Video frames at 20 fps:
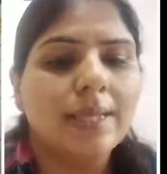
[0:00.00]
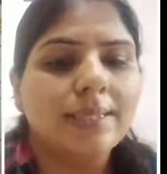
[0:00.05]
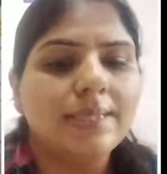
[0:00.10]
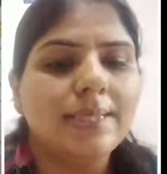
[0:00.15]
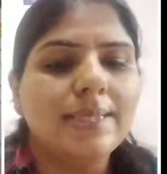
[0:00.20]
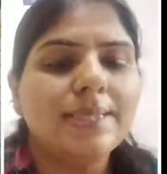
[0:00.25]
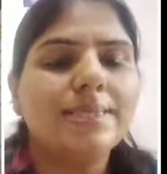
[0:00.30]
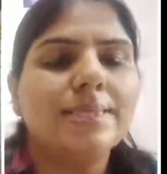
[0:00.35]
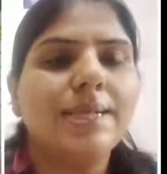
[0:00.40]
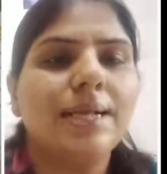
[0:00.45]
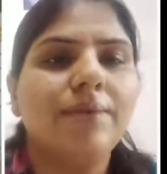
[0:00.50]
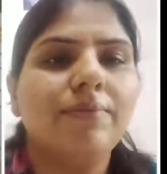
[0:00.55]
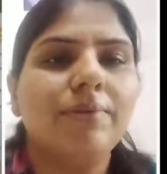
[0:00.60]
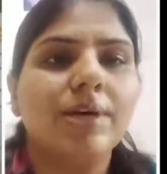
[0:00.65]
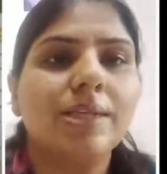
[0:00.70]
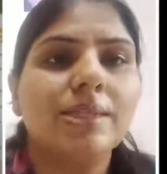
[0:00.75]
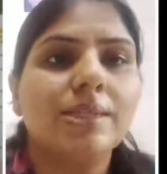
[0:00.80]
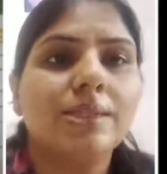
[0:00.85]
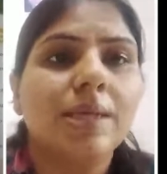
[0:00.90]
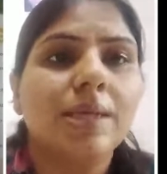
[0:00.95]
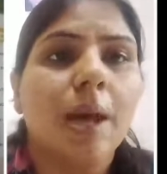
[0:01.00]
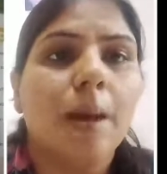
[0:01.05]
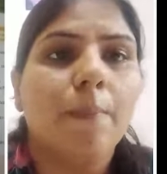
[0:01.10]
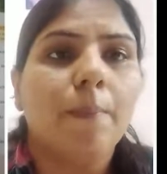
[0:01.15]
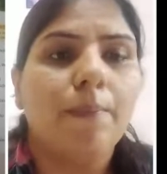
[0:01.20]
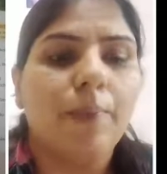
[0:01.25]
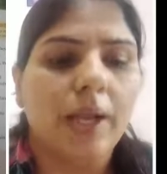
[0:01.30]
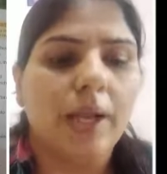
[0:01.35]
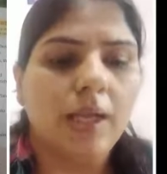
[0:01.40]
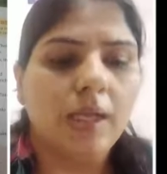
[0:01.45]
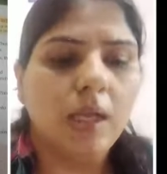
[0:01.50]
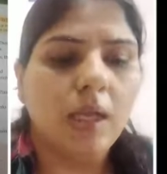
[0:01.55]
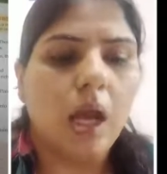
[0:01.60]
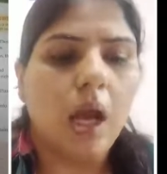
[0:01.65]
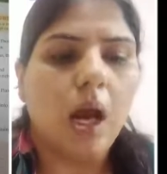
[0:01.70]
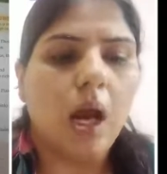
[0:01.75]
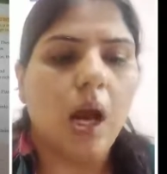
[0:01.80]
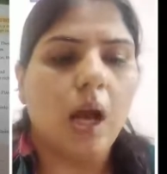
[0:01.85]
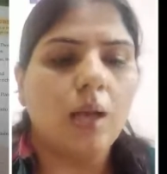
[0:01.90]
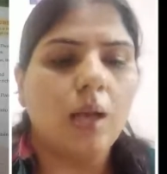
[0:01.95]
These rivers bring
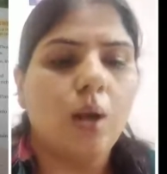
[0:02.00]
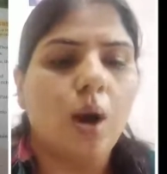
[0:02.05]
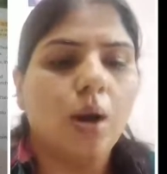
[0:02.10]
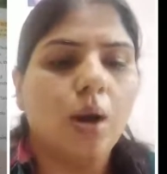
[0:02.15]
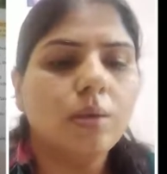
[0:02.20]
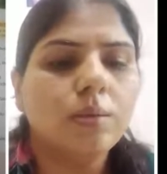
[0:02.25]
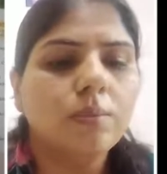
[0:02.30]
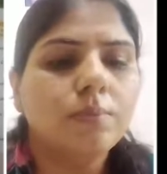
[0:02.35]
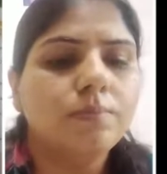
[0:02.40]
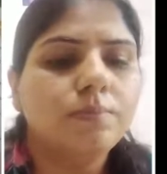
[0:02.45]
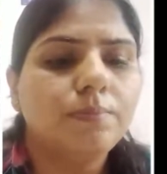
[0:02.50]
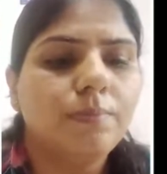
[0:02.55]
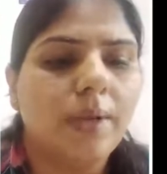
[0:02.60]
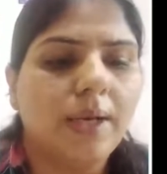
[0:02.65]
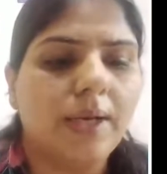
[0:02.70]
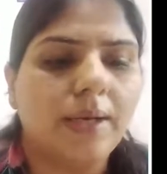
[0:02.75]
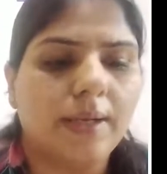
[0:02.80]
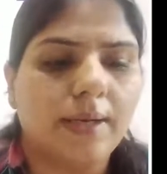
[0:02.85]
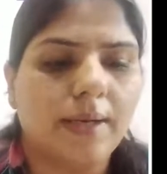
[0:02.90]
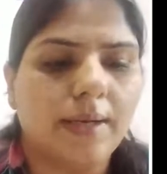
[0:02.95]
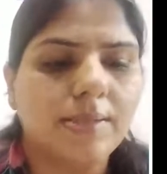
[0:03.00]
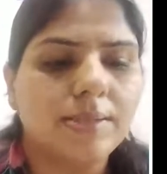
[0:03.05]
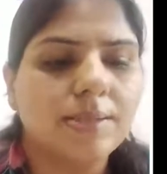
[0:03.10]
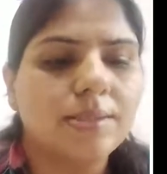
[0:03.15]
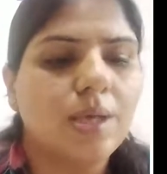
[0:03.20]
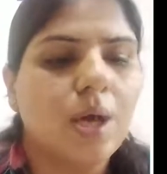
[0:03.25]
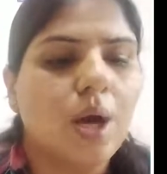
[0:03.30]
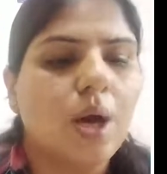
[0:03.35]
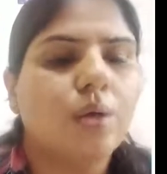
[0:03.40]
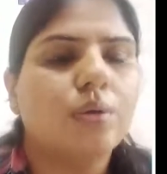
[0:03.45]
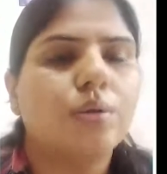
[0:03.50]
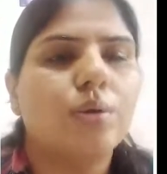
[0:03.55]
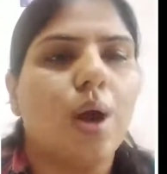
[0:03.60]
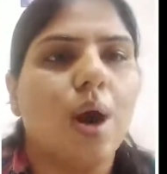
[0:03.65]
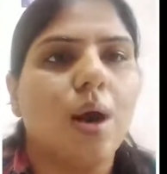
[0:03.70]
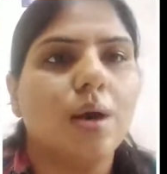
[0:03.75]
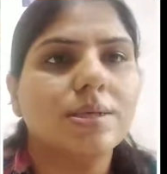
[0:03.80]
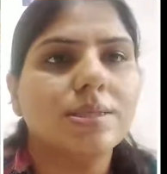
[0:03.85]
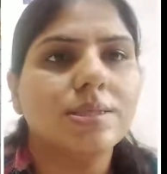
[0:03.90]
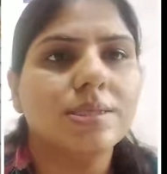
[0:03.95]
along minerals,
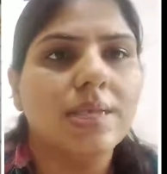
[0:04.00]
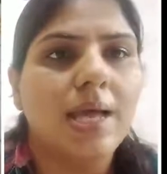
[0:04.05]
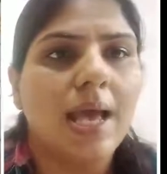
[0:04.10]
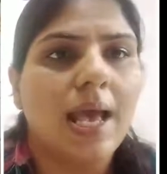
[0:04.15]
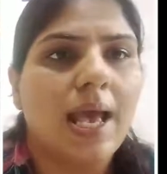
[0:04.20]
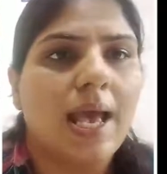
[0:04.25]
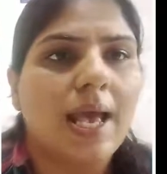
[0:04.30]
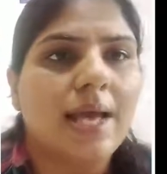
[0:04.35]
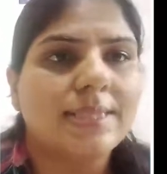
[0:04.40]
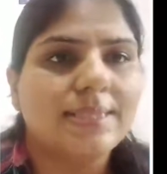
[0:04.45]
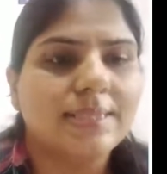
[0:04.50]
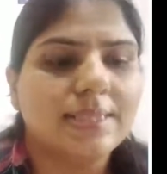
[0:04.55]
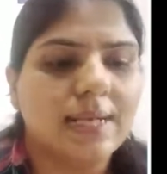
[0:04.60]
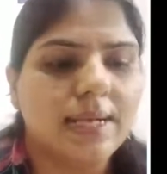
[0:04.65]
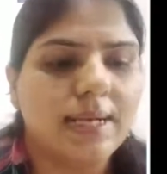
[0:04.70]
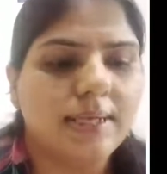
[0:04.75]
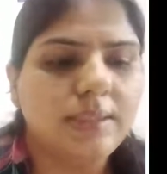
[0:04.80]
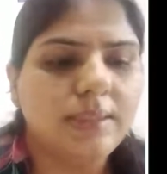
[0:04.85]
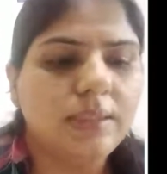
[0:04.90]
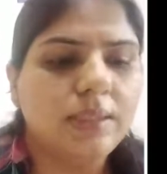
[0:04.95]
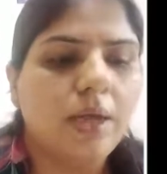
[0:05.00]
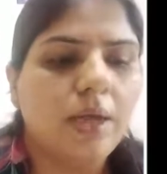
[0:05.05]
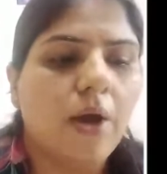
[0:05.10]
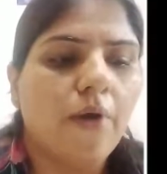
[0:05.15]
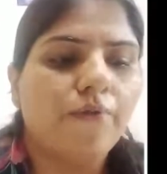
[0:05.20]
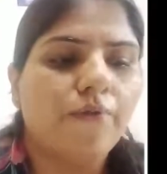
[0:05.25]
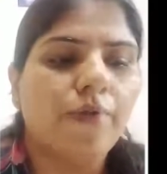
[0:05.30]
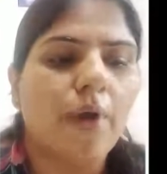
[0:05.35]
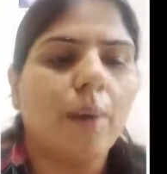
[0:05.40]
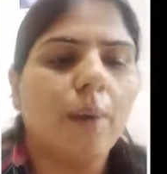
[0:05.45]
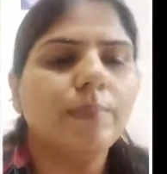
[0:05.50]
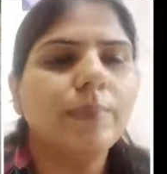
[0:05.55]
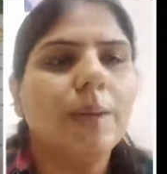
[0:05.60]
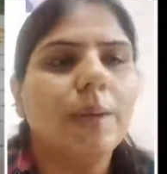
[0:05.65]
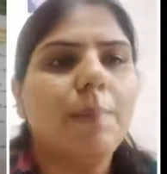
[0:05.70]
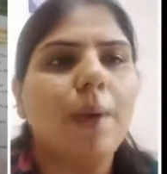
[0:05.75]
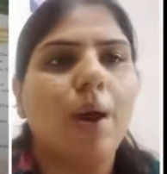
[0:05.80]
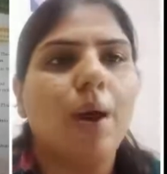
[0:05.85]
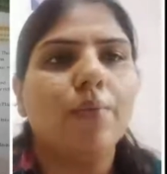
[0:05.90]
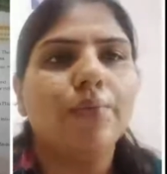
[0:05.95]
rocks, slit from the
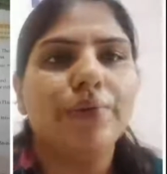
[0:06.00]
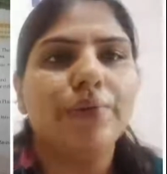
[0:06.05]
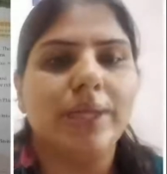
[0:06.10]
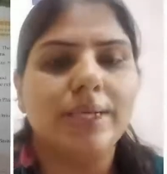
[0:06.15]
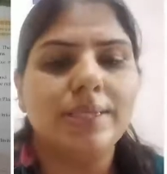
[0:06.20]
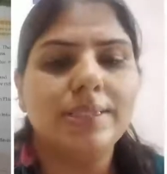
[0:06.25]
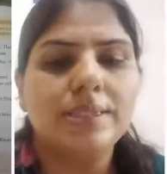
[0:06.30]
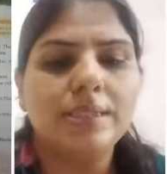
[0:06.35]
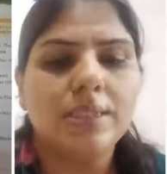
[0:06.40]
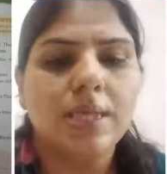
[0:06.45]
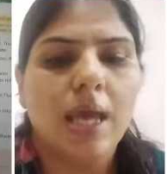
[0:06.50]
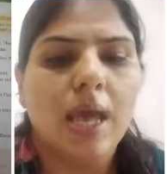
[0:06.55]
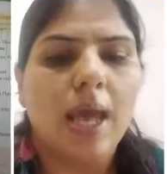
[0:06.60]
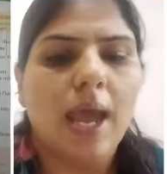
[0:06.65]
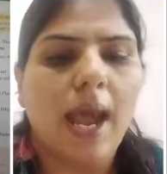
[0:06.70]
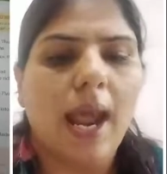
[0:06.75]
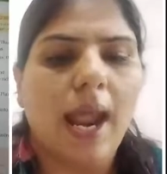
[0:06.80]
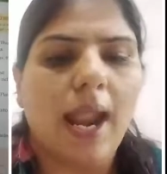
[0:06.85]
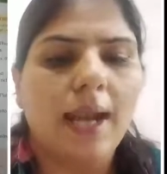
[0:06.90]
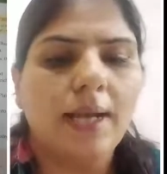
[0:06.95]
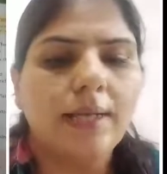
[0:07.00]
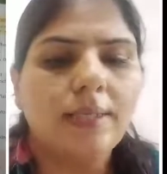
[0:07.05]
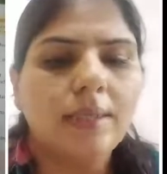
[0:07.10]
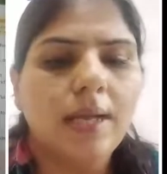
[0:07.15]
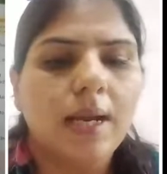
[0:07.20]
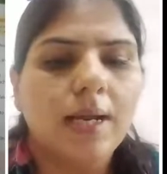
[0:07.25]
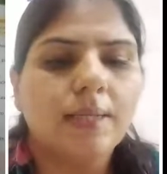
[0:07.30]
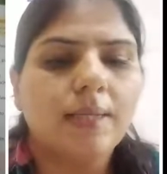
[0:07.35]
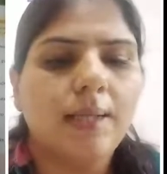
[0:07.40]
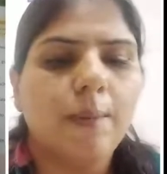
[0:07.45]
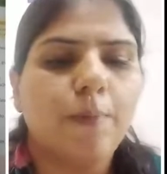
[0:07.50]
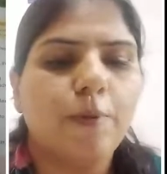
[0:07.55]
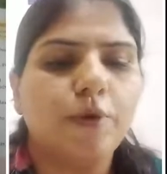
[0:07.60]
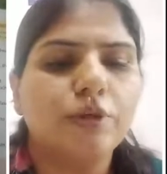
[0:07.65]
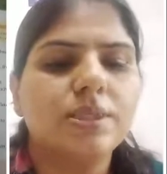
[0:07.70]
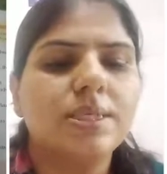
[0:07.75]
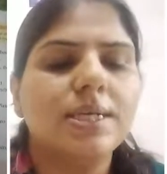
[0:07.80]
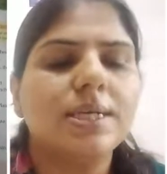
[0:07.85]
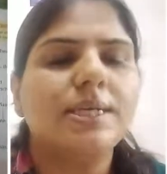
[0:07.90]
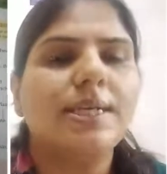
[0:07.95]
mountains and
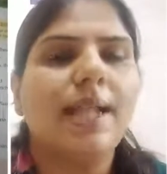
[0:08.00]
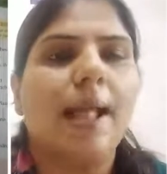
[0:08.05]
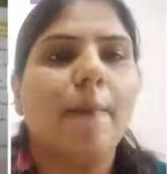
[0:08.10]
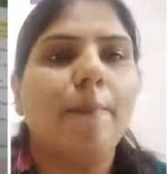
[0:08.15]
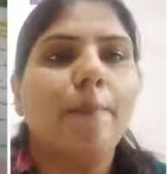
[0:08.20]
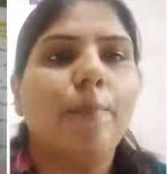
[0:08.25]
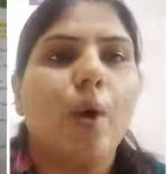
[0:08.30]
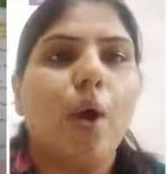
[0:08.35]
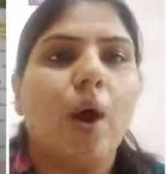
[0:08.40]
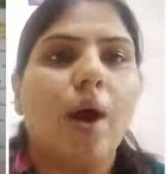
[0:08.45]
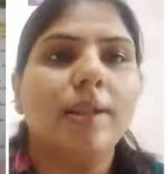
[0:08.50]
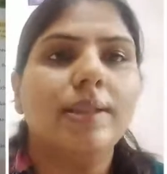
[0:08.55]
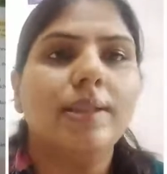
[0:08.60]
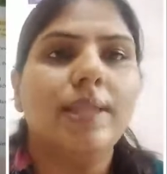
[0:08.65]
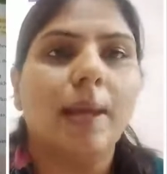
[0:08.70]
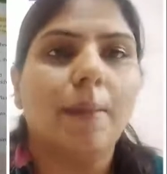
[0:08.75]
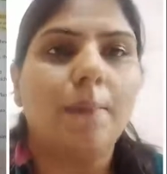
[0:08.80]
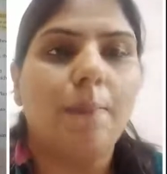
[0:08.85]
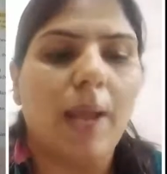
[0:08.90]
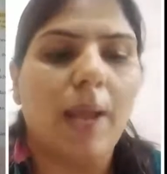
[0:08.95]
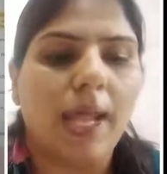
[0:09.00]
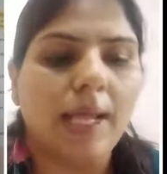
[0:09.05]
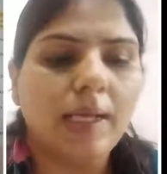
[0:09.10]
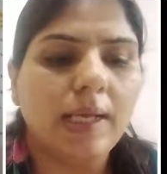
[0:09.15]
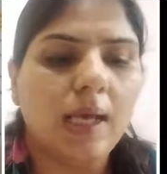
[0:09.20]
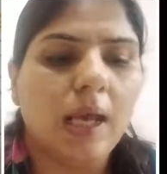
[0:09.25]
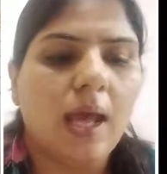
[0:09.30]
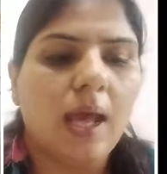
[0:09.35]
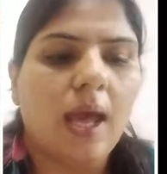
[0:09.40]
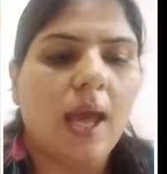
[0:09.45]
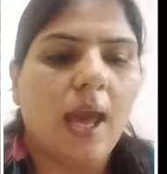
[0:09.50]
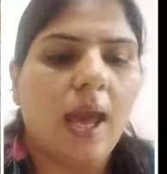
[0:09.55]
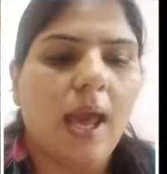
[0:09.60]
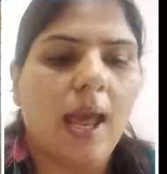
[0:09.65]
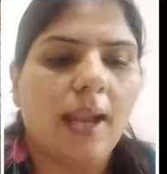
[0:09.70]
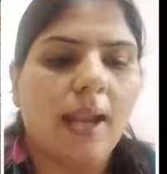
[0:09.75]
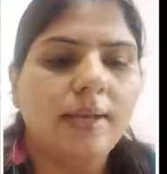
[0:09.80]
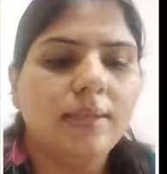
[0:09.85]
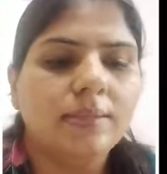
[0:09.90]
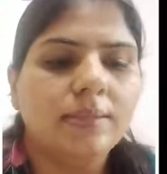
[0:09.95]
deposit them on their bank
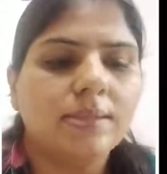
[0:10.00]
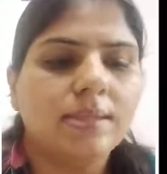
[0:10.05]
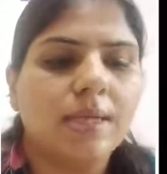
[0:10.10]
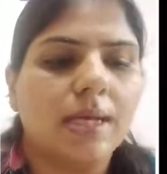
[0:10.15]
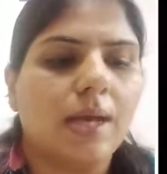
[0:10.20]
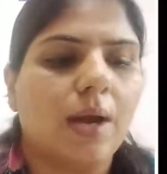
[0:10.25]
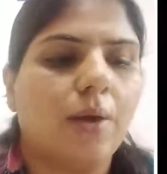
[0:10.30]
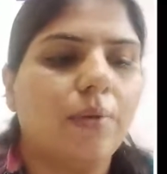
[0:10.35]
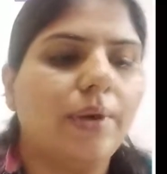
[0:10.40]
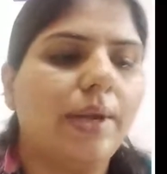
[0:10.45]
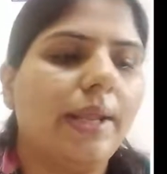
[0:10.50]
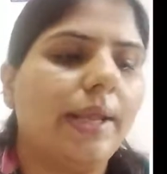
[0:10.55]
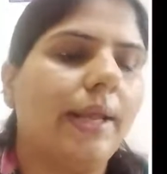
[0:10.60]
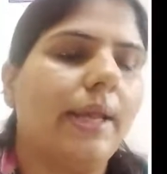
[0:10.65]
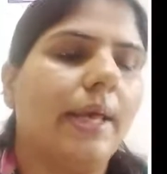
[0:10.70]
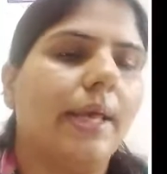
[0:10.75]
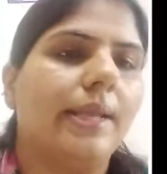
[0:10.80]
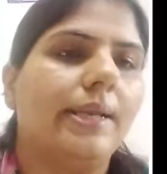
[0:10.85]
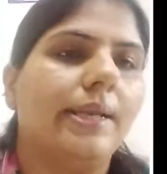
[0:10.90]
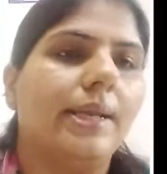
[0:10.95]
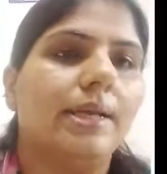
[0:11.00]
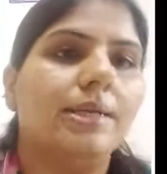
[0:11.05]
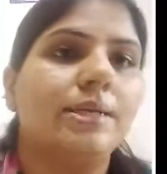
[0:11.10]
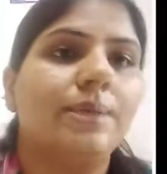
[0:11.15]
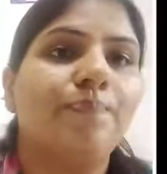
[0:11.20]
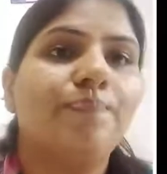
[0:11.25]
and surrounding area.